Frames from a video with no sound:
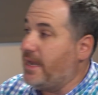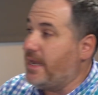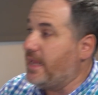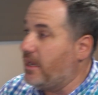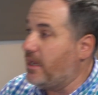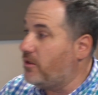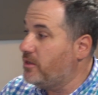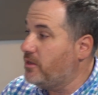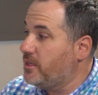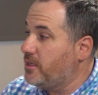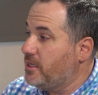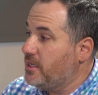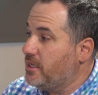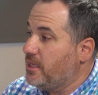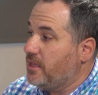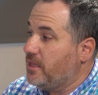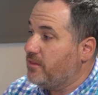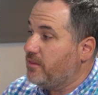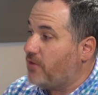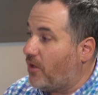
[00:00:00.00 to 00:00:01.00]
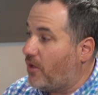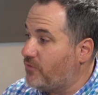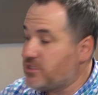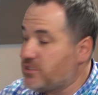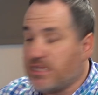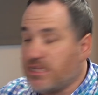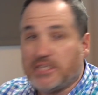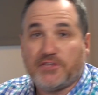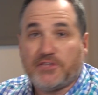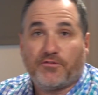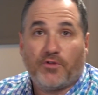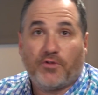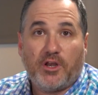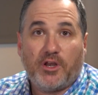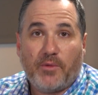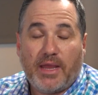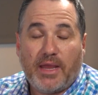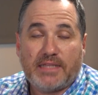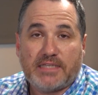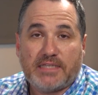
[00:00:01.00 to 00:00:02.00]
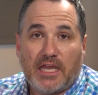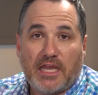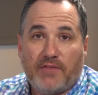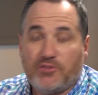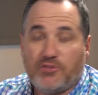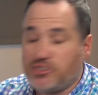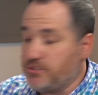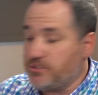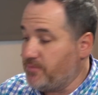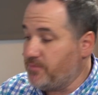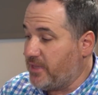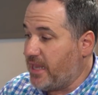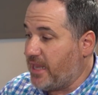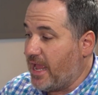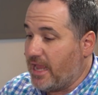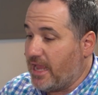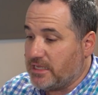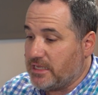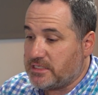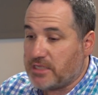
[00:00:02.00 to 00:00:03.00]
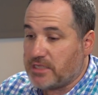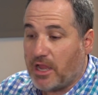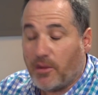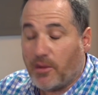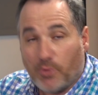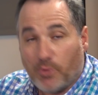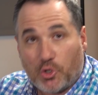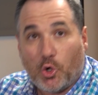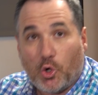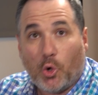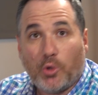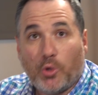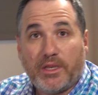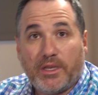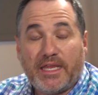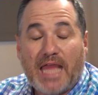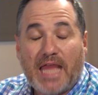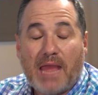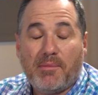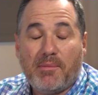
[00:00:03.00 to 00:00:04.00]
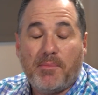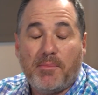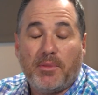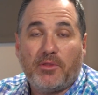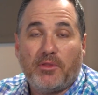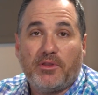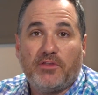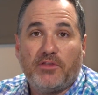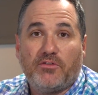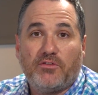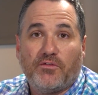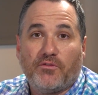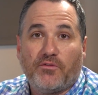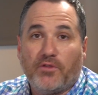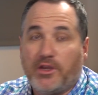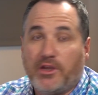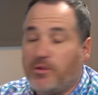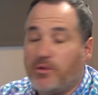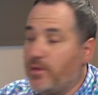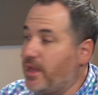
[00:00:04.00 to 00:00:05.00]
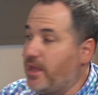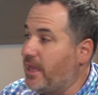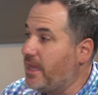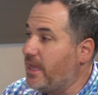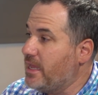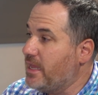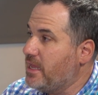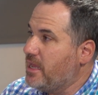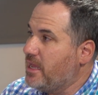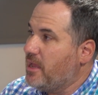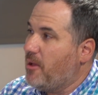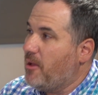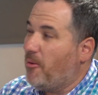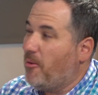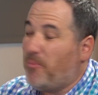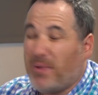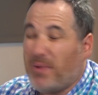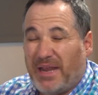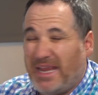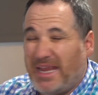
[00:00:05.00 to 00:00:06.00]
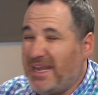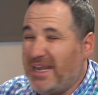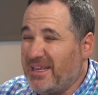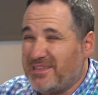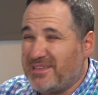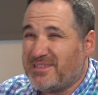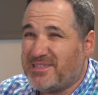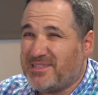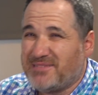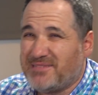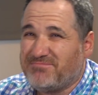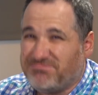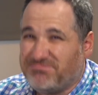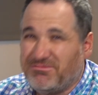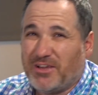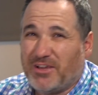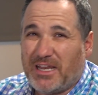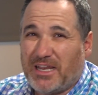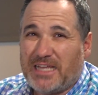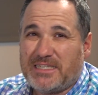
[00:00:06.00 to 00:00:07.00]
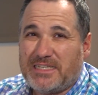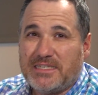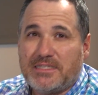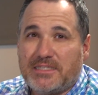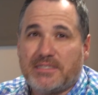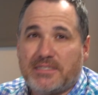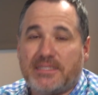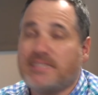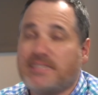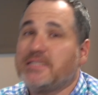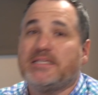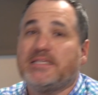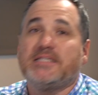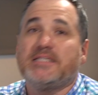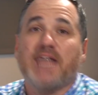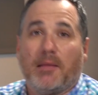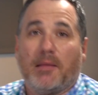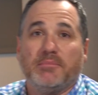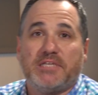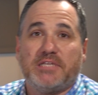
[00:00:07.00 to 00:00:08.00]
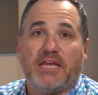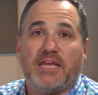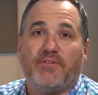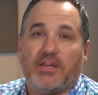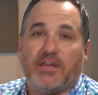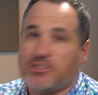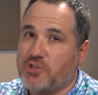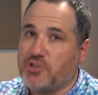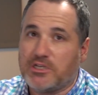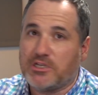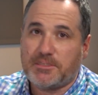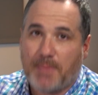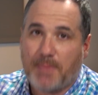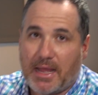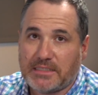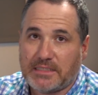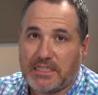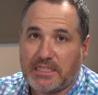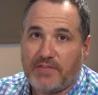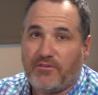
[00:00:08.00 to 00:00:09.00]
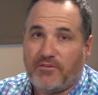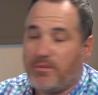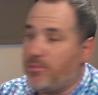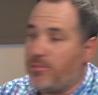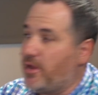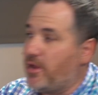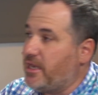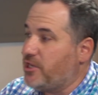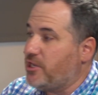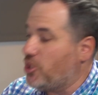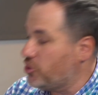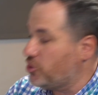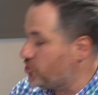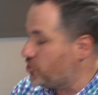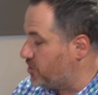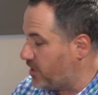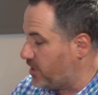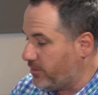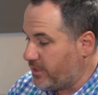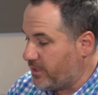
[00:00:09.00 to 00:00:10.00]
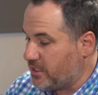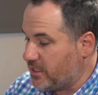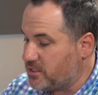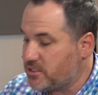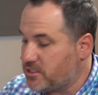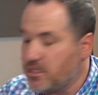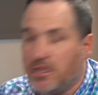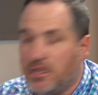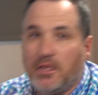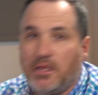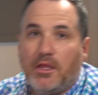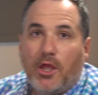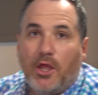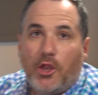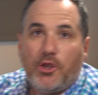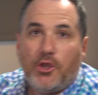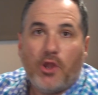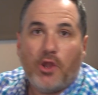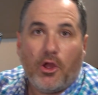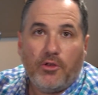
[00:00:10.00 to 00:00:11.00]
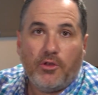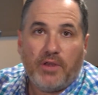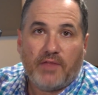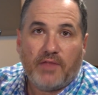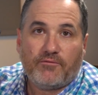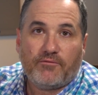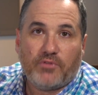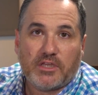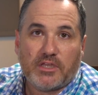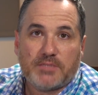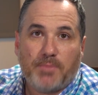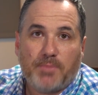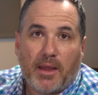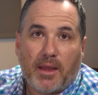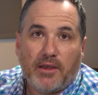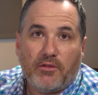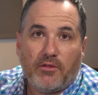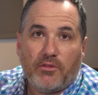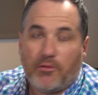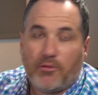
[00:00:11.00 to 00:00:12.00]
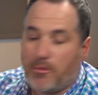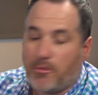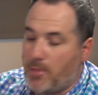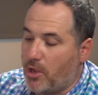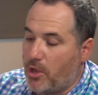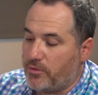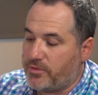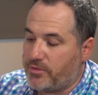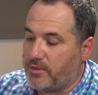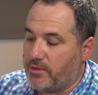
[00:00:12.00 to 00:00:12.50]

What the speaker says: Now, obviously it's a free-to-air television. It has recording capabilities of free-to-air. But in its real essence, this is a dumb TV. It's not a smart TV by any notion. There is no Netflix button on the remote.